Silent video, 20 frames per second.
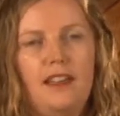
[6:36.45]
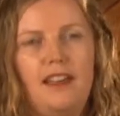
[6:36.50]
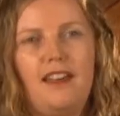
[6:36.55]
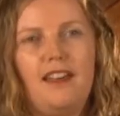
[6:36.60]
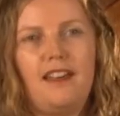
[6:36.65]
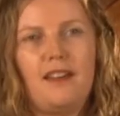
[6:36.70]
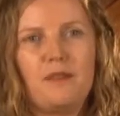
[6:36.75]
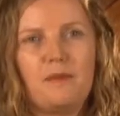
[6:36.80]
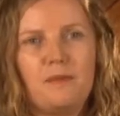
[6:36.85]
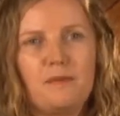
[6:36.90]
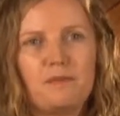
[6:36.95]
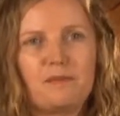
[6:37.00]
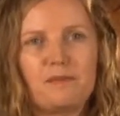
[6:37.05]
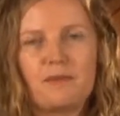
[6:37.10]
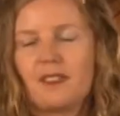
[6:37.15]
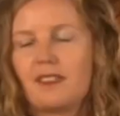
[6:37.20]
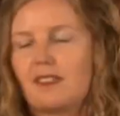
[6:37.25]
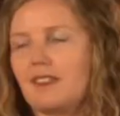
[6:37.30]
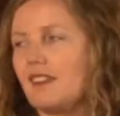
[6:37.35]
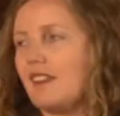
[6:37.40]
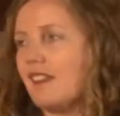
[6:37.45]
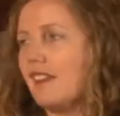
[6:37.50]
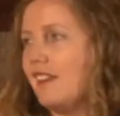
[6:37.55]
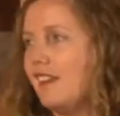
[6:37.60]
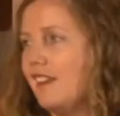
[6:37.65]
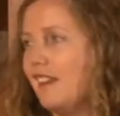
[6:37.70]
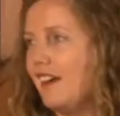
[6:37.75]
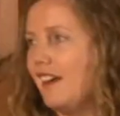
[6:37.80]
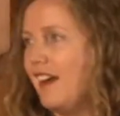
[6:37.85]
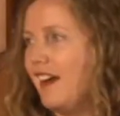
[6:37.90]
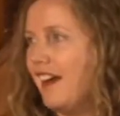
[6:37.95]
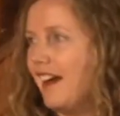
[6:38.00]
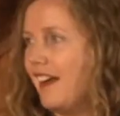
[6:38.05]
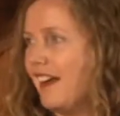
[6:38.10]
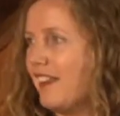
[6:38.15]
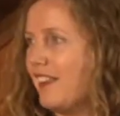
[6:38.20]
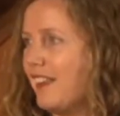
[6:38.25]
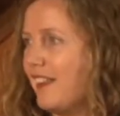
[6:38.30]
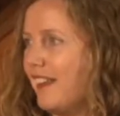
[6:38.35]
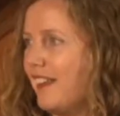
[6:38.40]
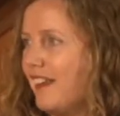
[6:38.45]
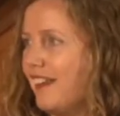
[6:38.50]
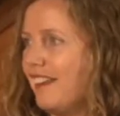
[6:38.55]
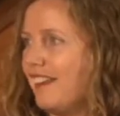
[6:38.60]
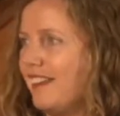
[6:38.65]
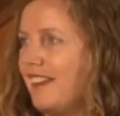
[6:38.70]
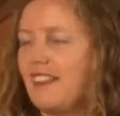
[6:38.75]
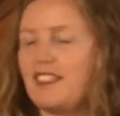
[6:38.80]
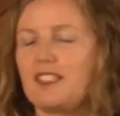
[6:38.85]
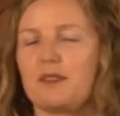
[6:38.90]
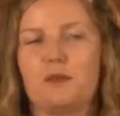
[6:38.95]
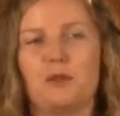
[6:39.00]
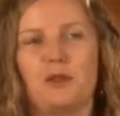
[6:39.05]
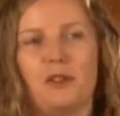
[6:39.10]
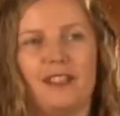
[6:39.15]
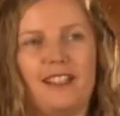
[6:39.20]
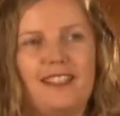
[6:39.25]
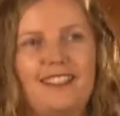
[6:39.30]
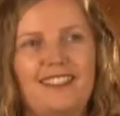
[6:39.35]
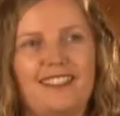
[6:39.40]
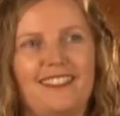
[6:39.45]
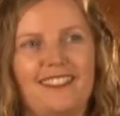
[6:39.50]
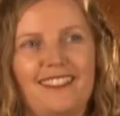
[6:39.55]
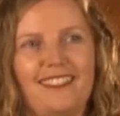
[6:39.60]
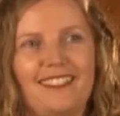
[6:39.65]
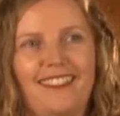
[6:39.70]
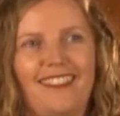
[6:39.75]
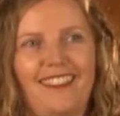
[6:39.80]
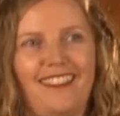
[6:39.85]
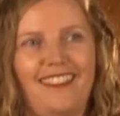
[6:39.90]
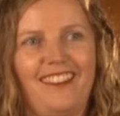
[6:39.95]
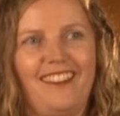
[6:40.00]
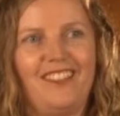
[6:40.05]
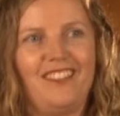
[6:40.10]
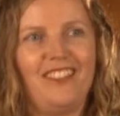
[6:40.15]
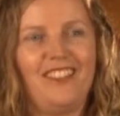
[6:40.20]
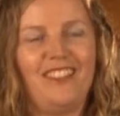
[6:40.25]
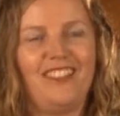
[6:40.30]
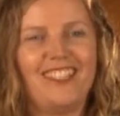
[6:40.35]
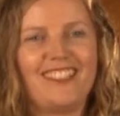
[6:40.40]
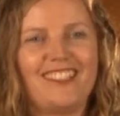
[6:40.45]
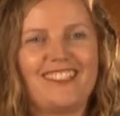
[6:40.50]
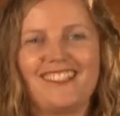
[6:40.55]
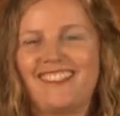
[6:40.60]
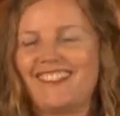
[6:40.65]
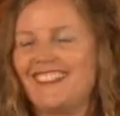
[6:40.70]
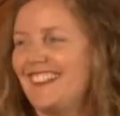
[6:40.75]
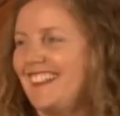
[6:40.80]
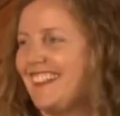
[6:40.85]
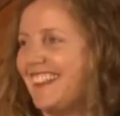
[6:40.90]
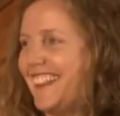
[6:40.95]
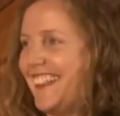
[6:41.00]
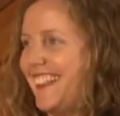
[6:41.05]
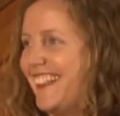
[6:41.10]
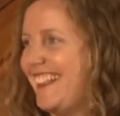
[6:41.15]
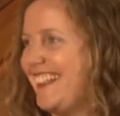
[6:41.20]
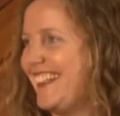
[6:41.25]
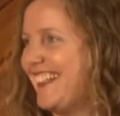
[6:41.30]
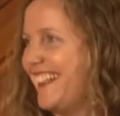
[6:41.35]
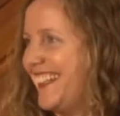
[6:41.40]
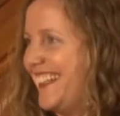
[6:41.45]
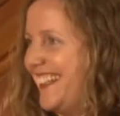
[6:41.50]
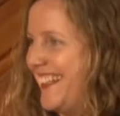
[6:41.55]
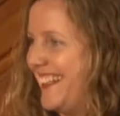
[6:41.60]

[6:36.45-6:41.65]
Um, and I think that's more or less it. Thank you very much. Perfect.